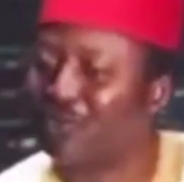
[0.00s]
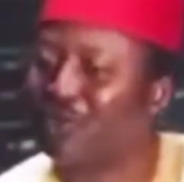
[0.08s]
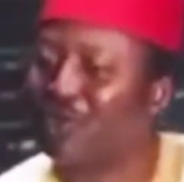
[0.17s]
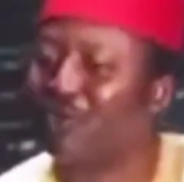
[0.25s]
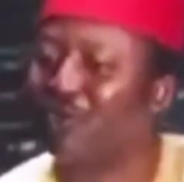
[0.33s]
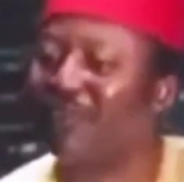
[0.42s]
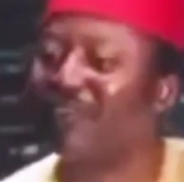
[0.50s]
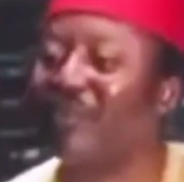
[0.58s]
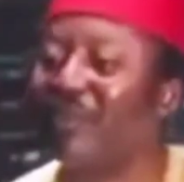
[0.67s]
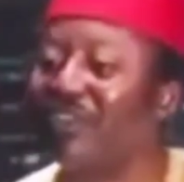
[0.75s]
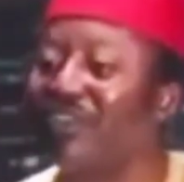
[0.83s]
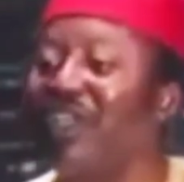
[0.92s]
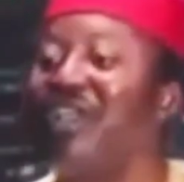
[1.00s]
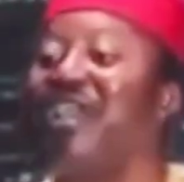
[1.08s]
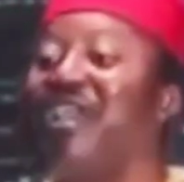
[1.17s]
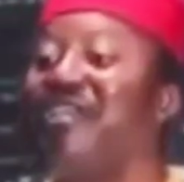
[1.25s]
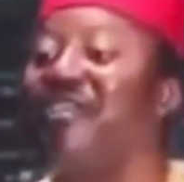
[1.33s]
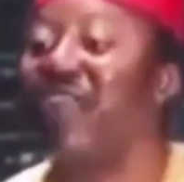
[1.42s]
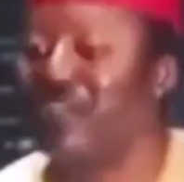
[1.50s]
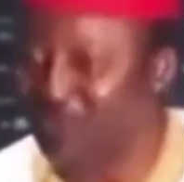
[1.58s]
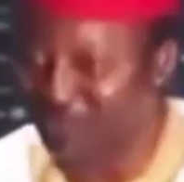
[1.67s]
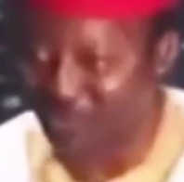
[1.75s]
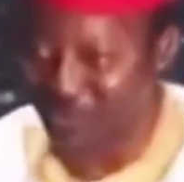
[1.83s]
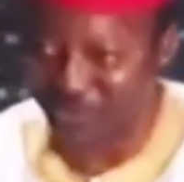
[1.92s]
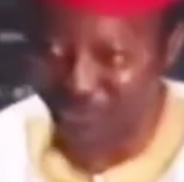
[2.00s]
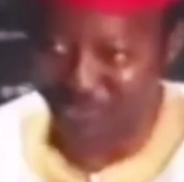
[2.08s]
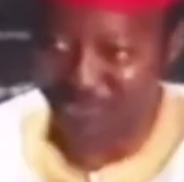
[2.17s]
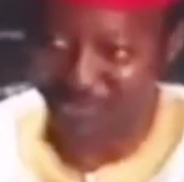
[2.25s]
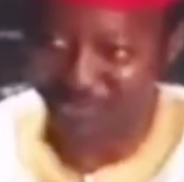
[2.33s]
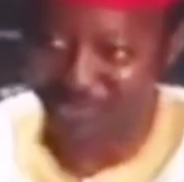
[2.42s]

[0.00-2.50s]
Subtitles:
was going to establish a radio station